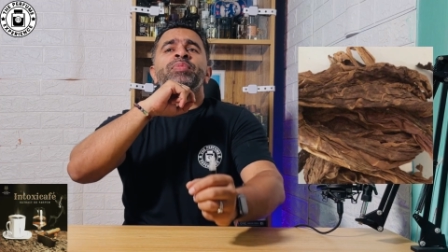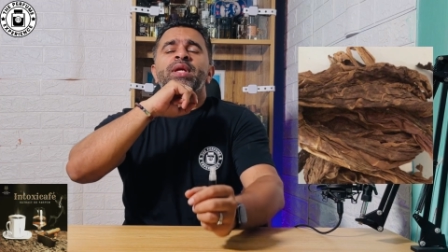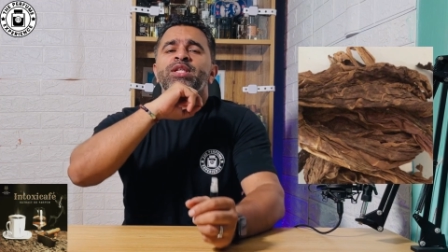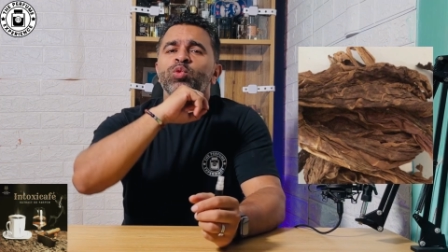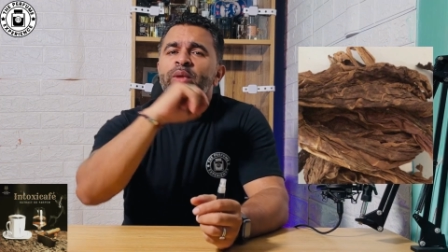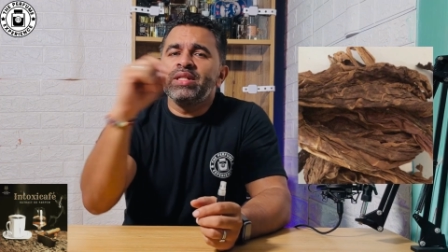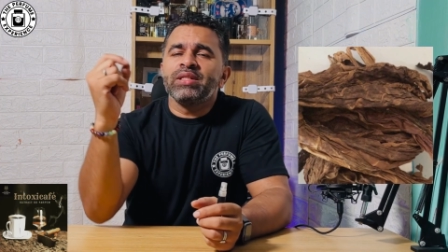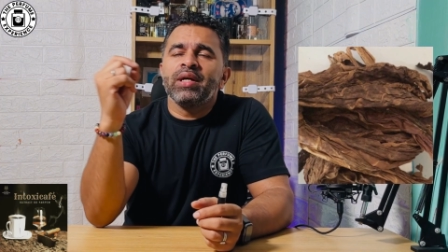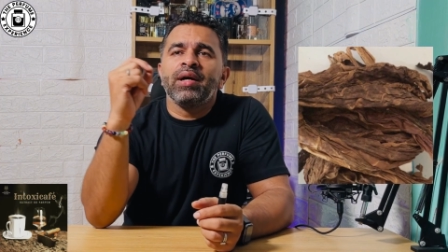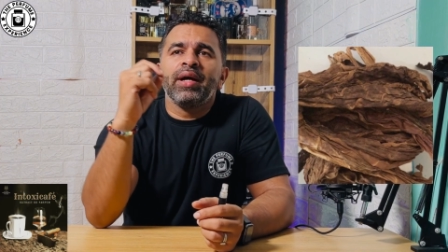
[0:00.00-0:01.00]
sweet
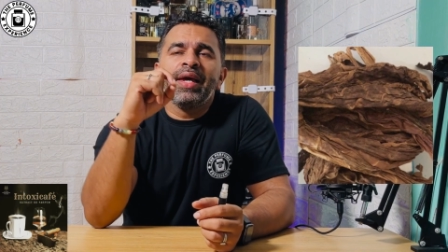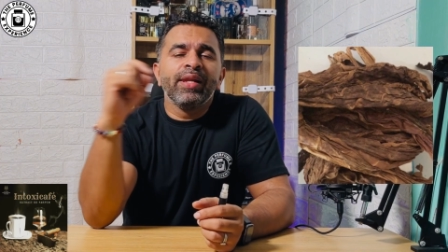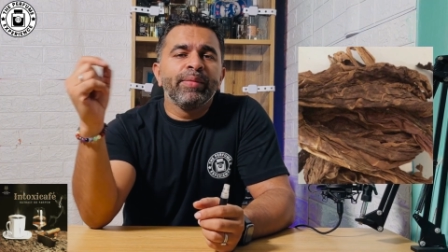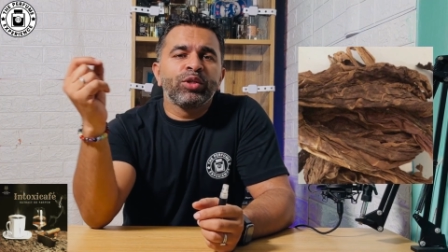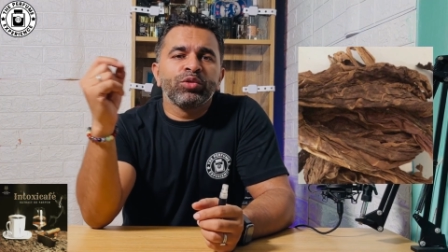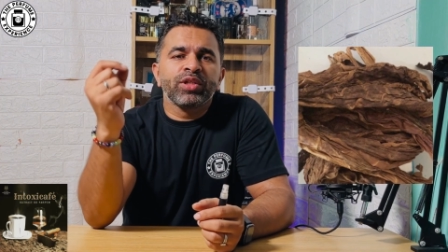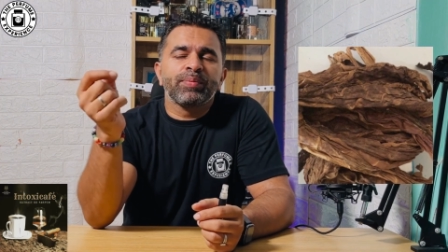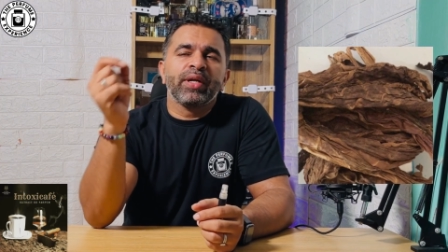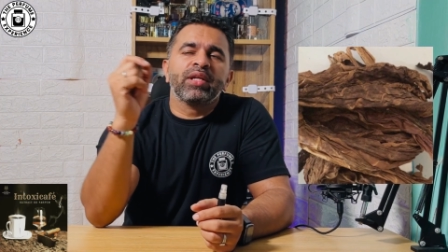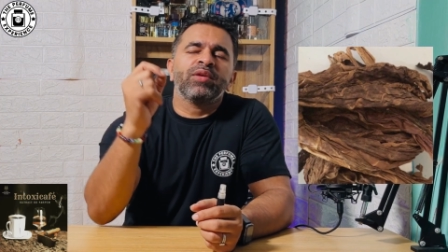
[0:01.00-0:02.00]
element to this
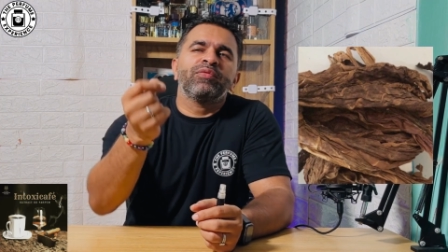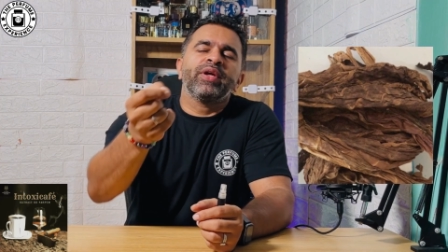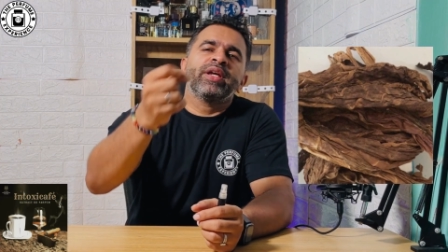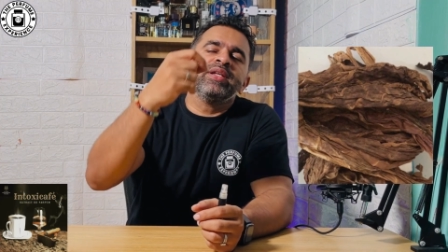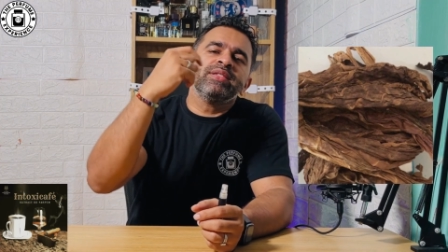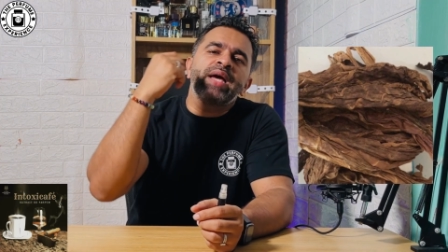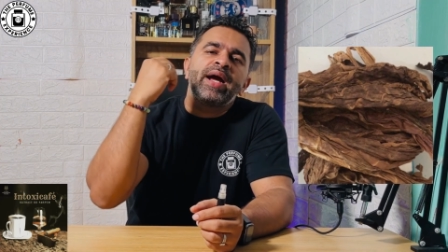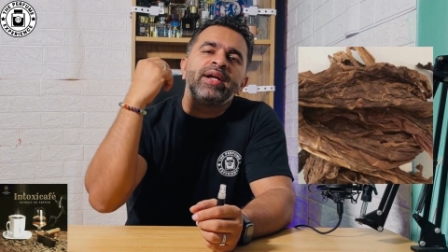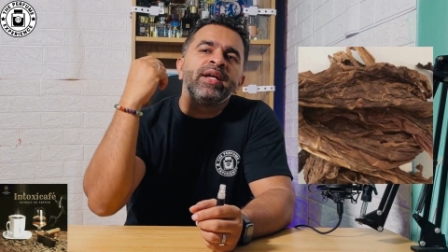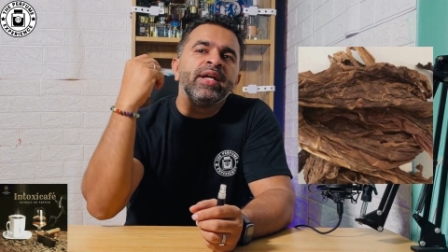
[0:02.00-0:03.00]
particular fragrance,
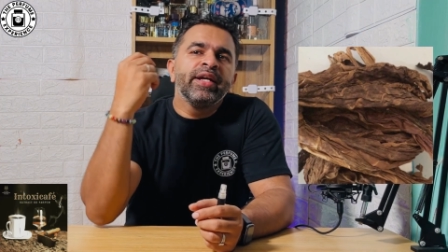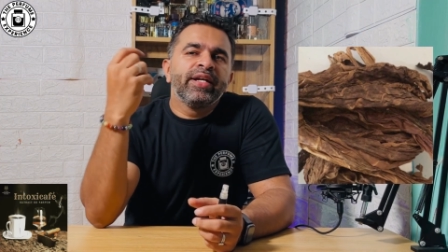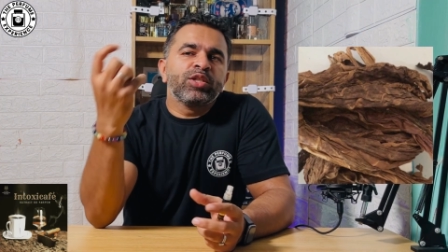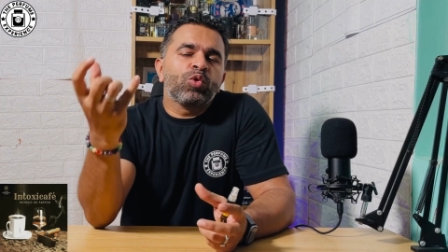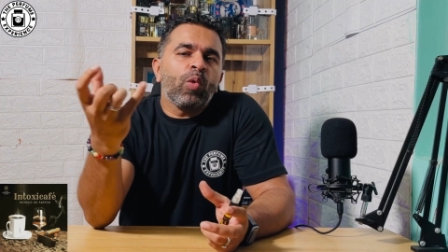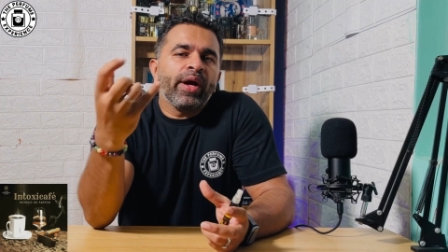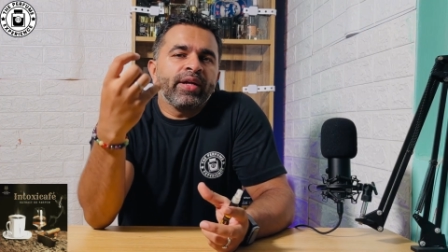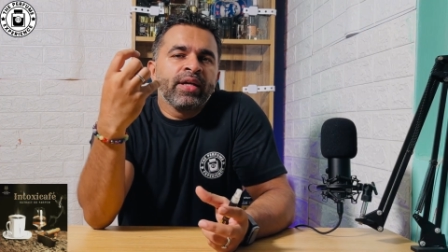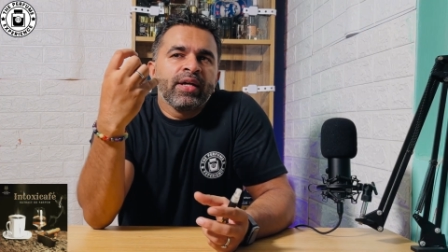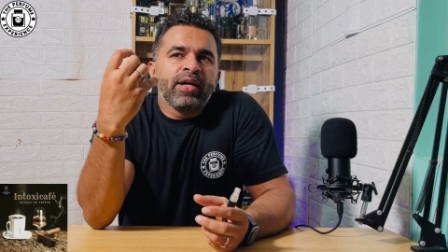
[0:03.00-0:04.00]
and it is
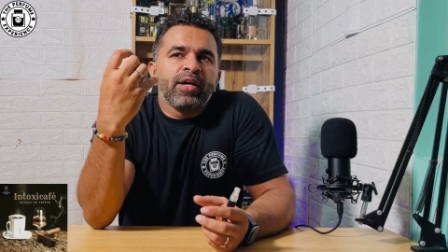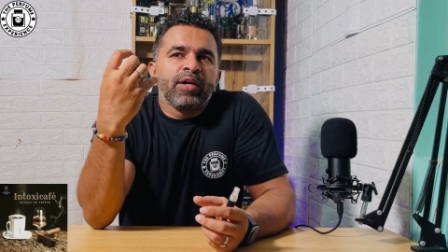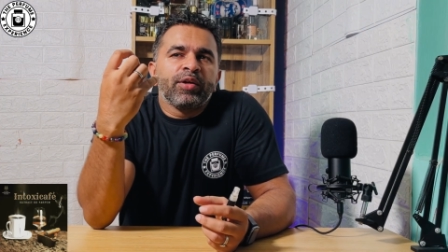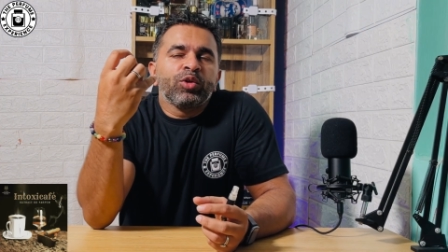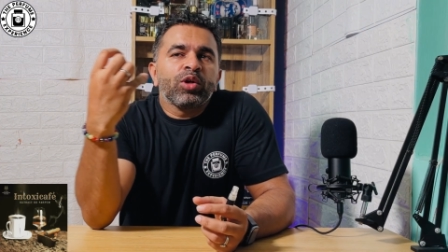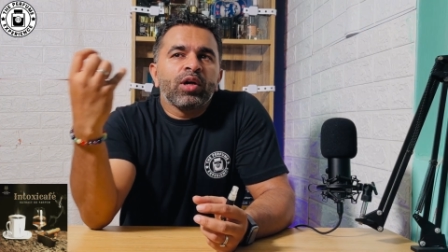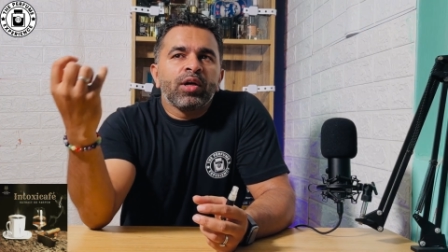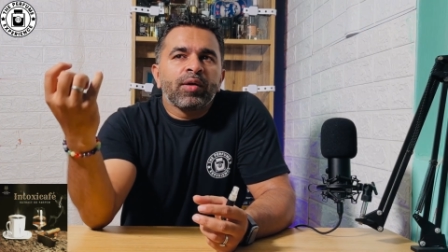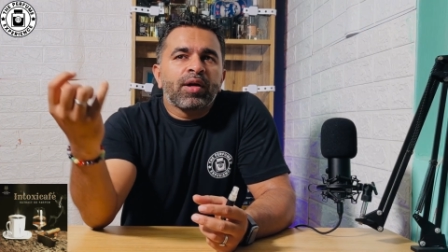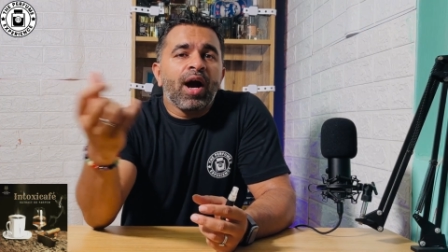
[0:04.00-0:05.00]
quite
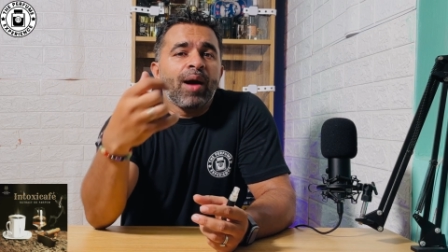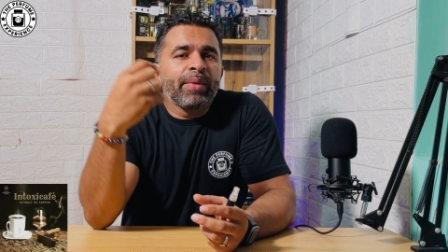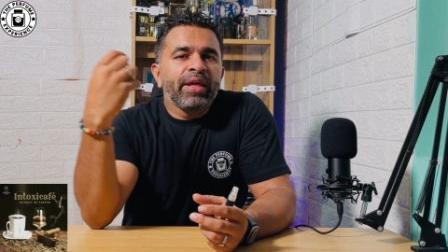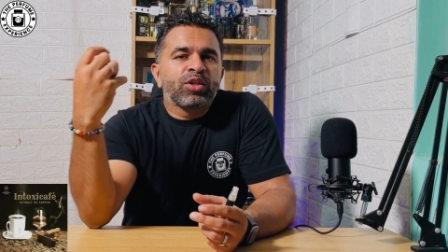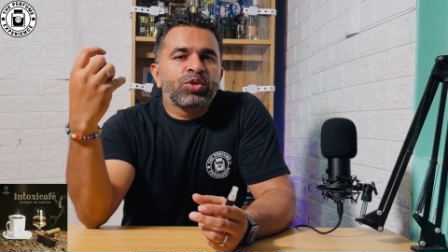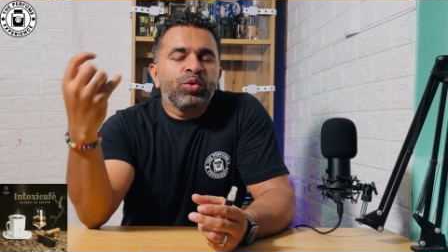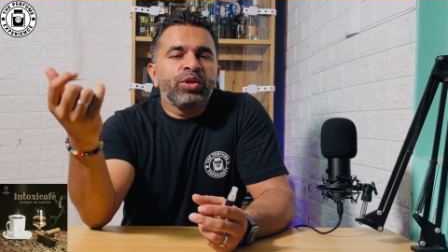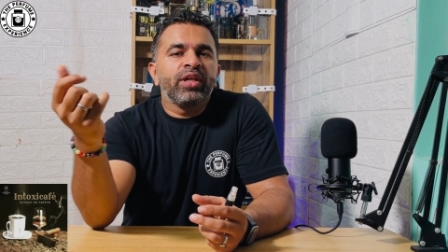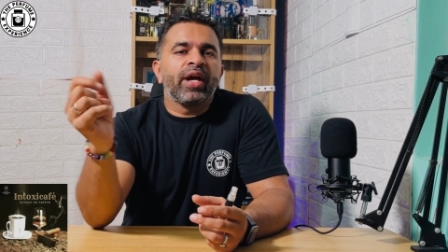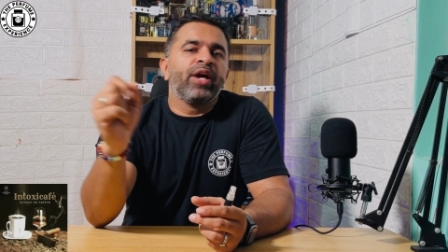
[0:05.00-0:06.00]
calming,
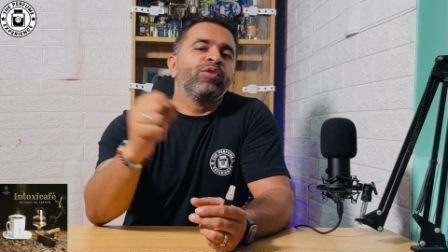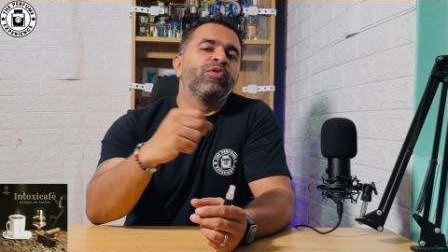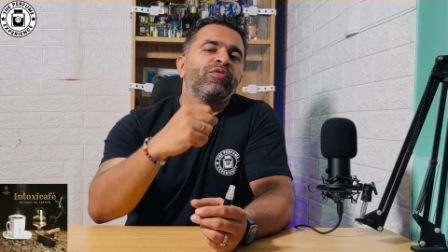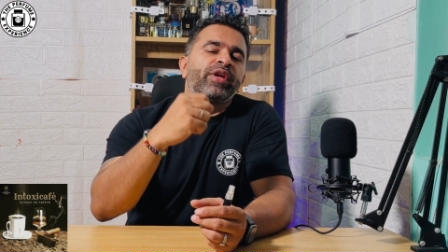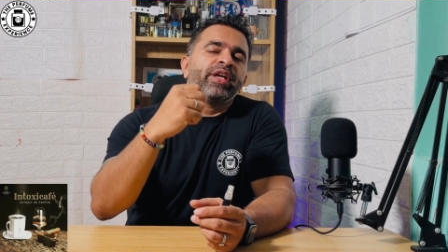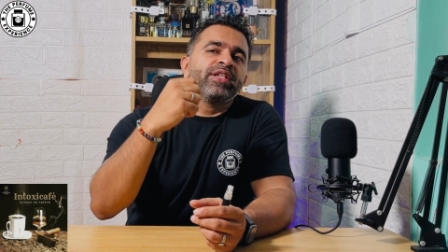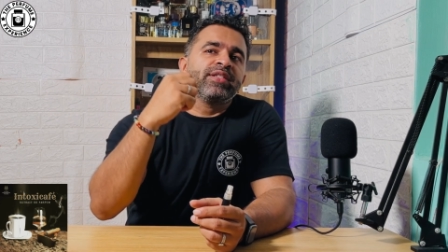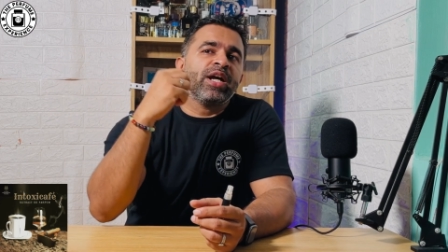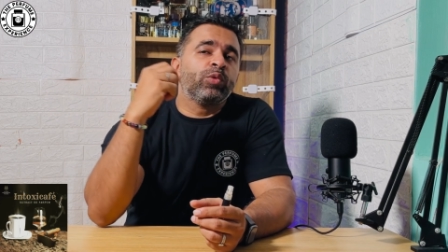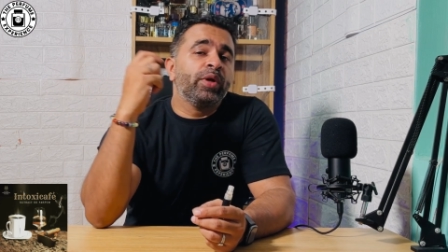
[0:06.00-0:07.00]
soothing kind of a fragrance
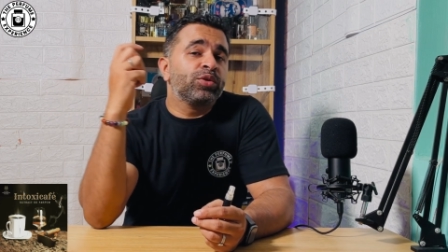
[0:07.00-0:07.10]
that way.